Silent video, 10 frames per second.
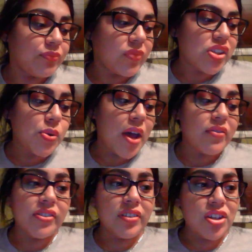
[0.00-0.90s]
So
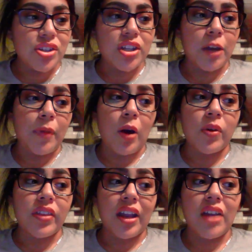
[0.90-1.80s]
everything that she's came out
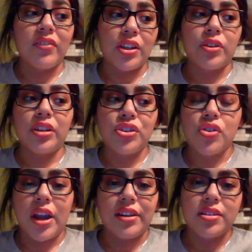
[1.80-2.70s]
with, like I've literally
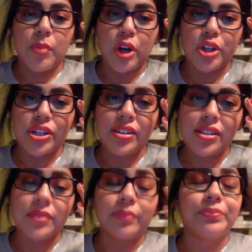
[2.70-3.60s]
tried to purchase.
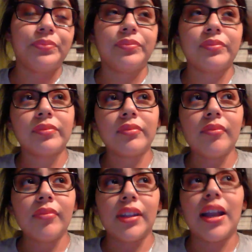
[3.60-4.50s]

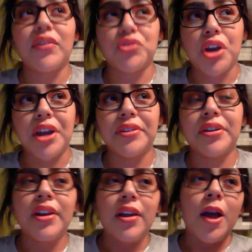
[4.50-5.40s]
I've tried,
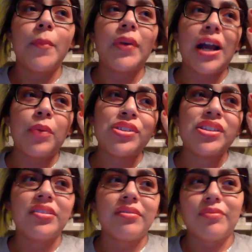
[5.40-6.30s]
but I
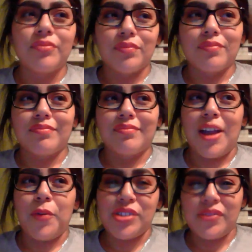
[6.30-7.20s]
wasn't
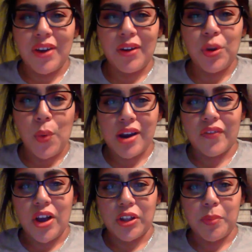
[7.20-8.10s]
very aware
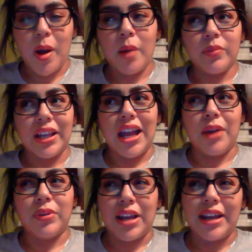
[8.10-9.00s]
of Colourpop. Like I
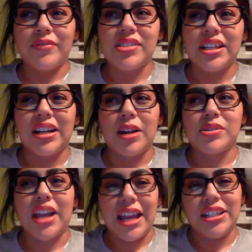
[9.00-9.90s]
would kind of see it and I was
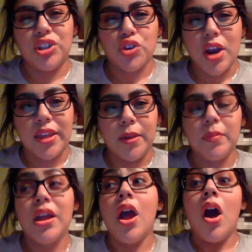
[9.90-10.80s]
like, I need to try them.
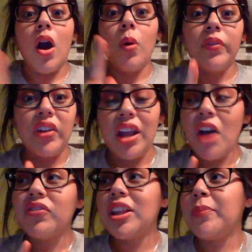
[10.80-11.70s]
Oh, and then I
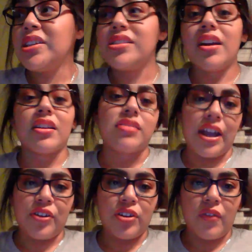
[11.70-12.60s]
have lippy sticks. I
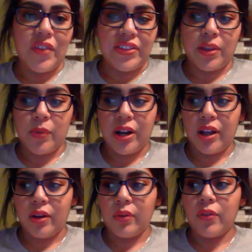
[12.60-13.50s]
could not find them right
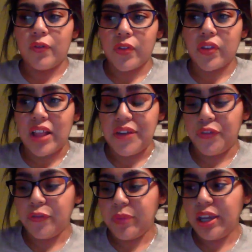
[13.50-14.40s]
now for the life
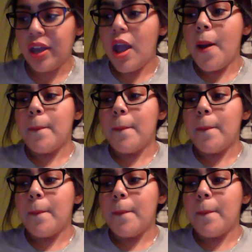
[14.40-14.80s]
of me.